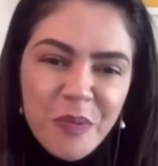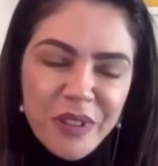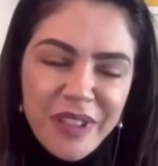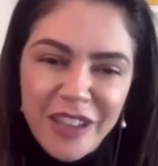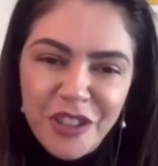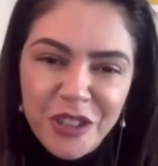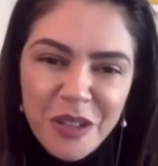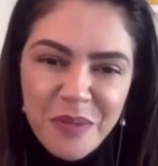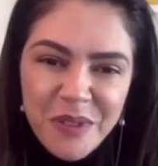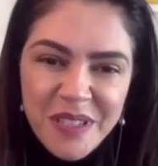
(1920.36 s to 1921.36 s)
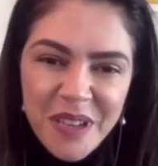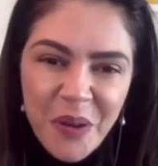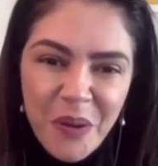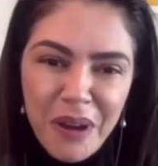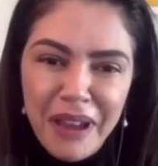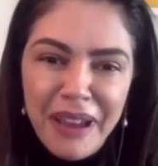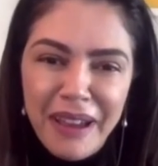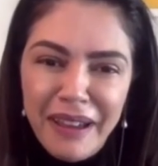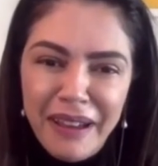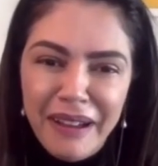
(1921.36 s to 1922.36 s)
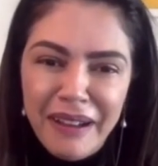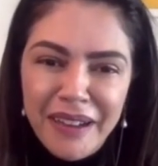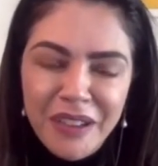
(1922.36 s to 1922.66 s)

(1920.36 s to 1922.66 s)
protection in Brazil. Uh,